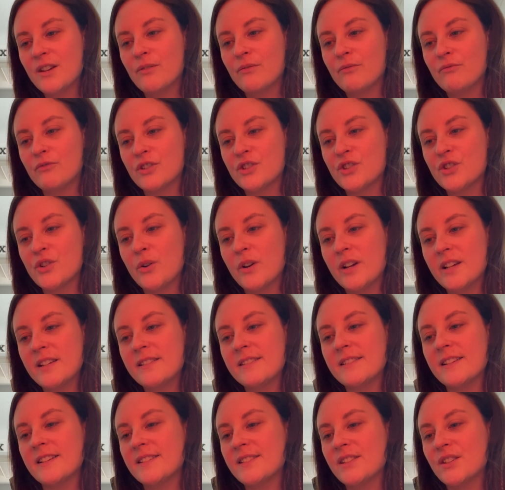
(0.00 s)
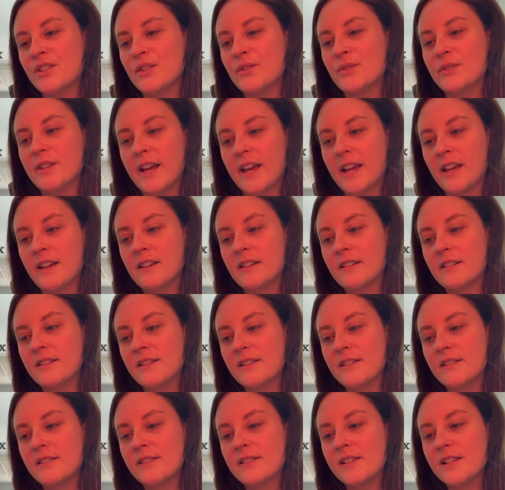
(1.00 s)
Rejoice, it's a new day.
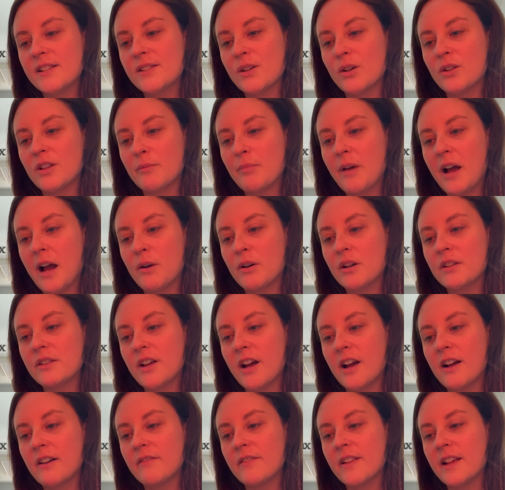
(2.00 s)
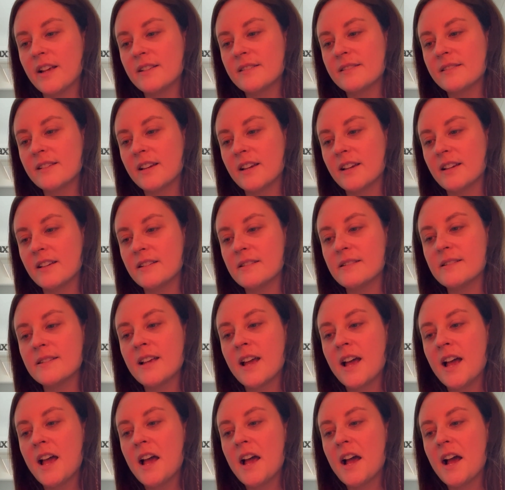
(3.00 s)
So the power thought of this is,
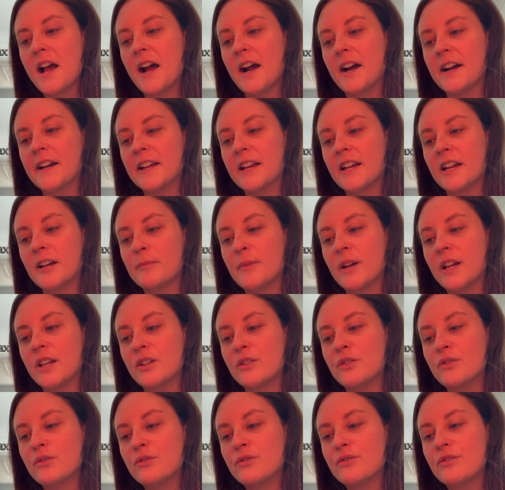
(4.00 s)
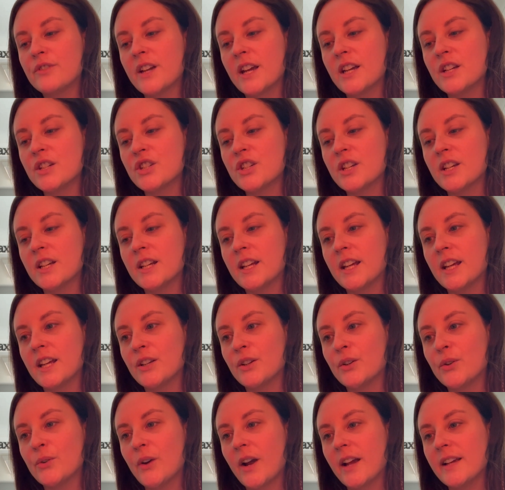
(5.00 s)
I am a new creation
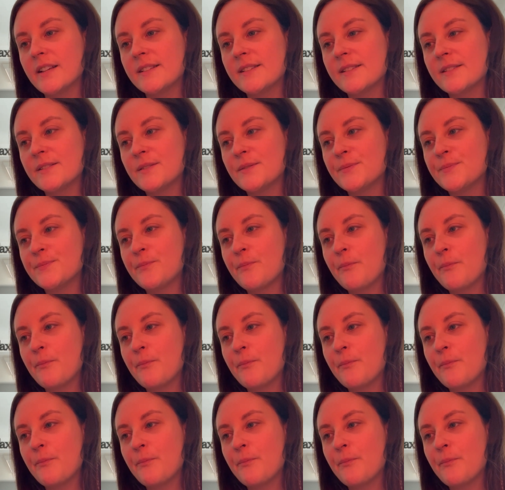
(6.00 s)
in Christ.